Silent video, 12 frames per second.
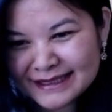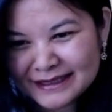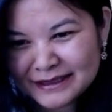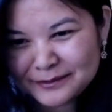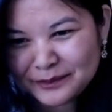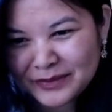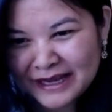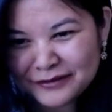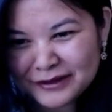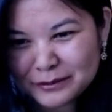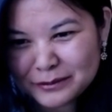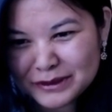
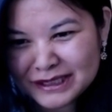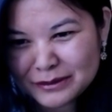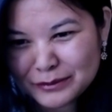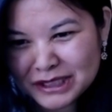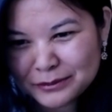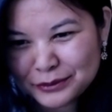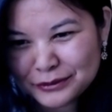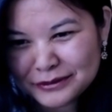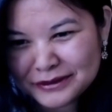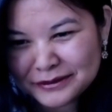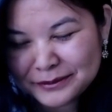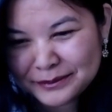available in
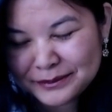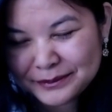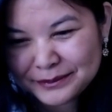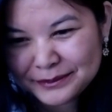Manipur?